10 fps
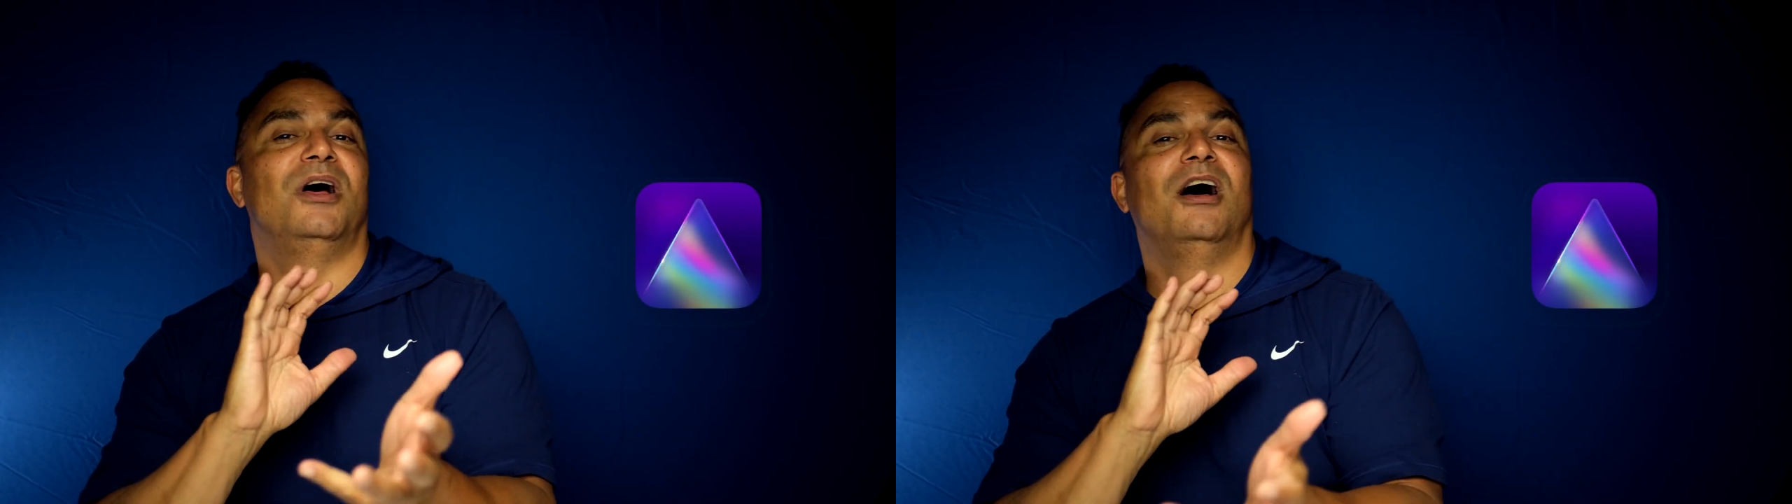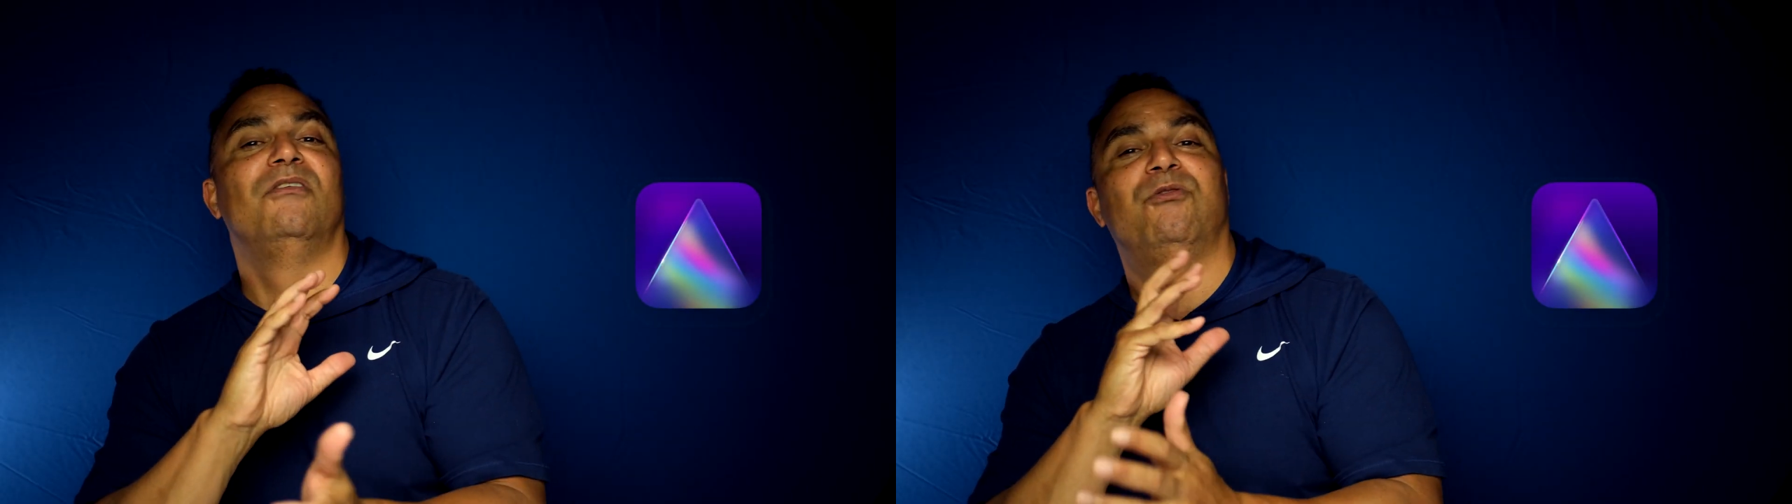
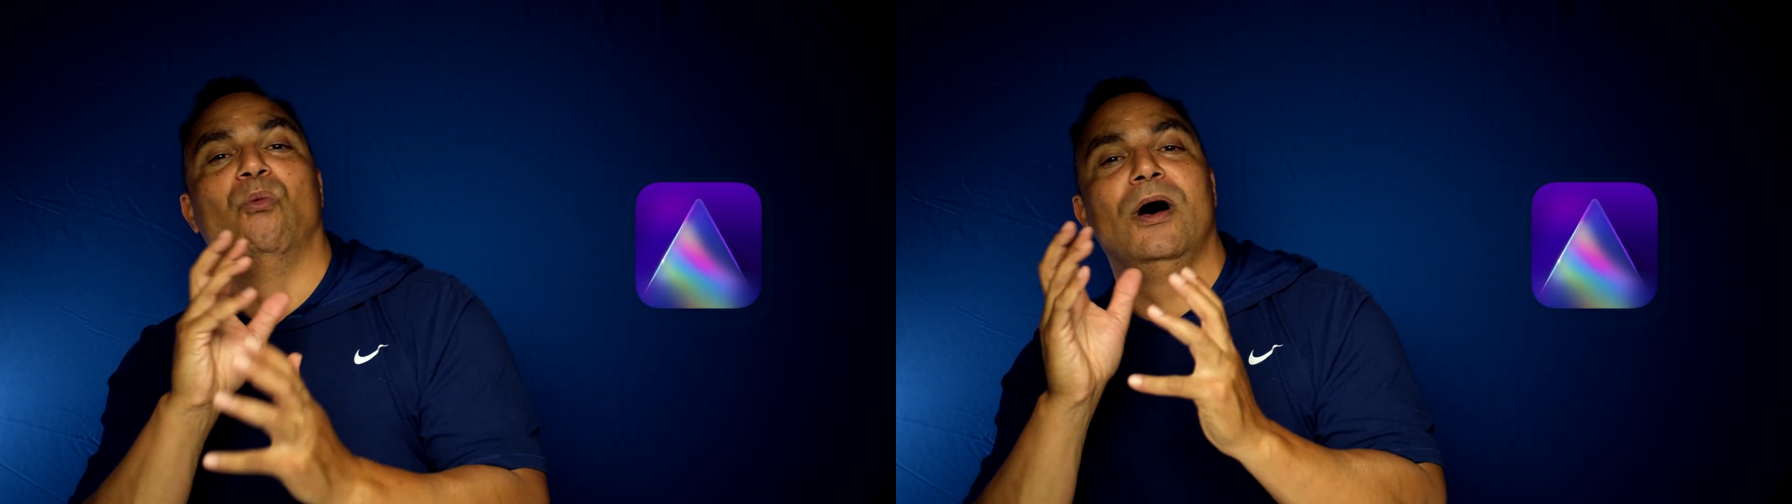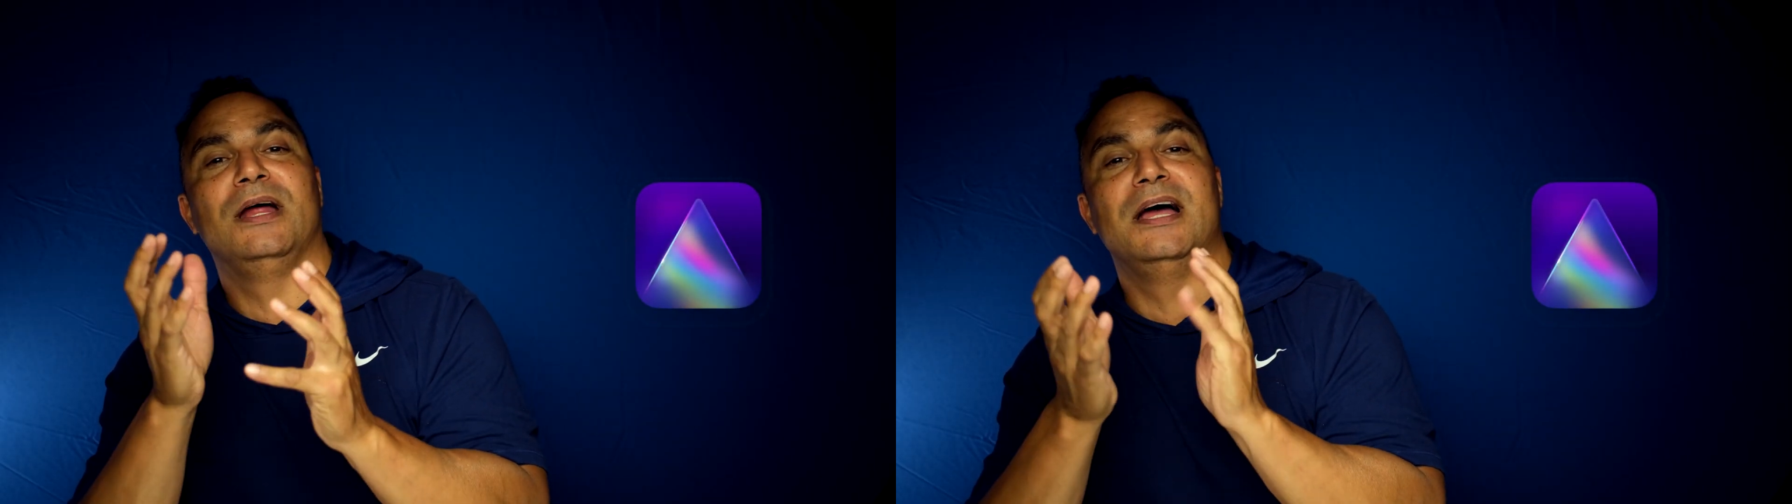of
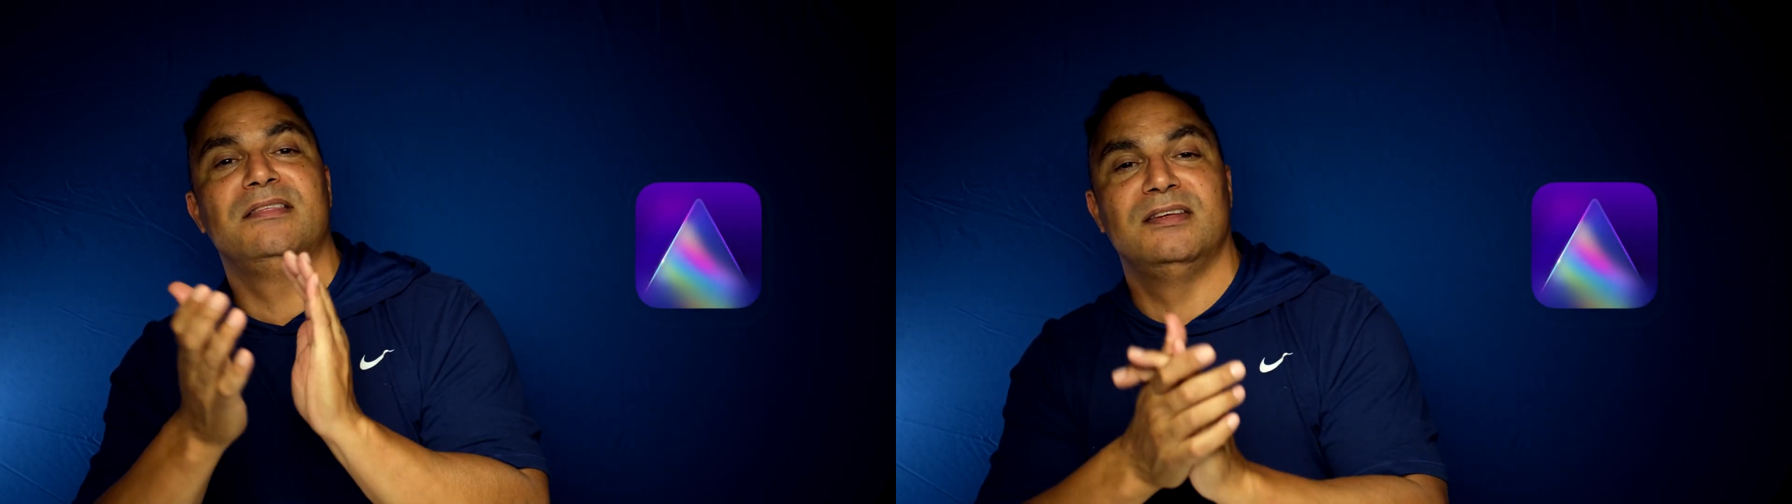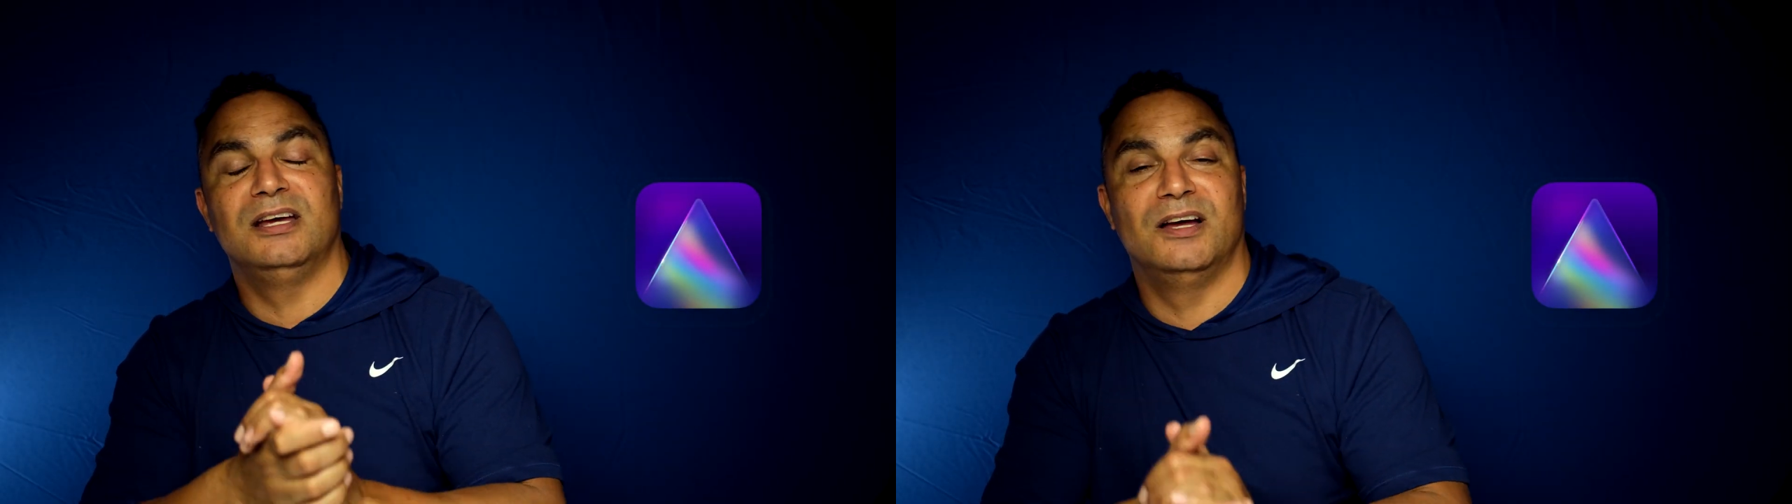what I think